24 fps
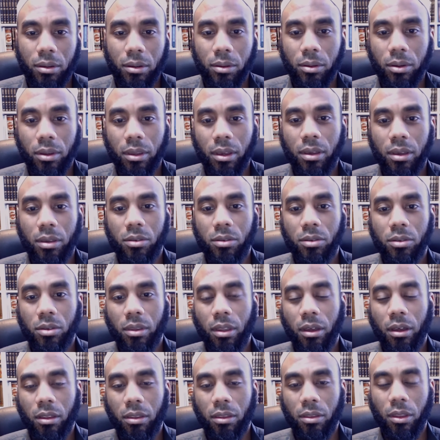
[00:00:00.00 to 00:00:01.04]
okay so
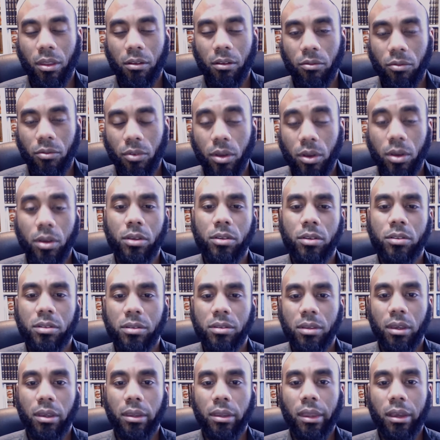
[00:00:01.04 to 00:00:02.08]
that, that
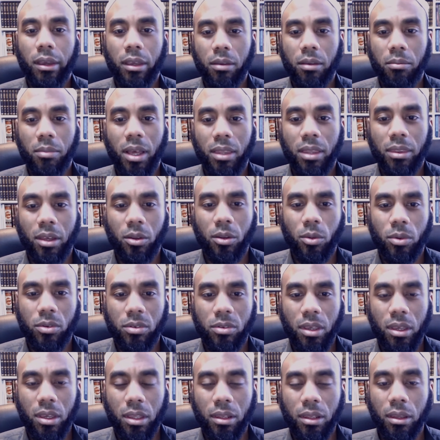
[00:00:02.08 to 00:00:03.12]
verse that command that was
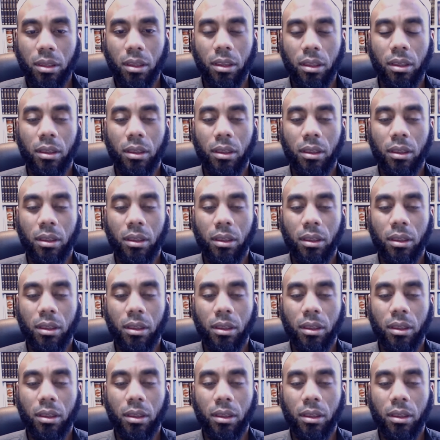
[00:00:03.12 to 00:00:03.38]
in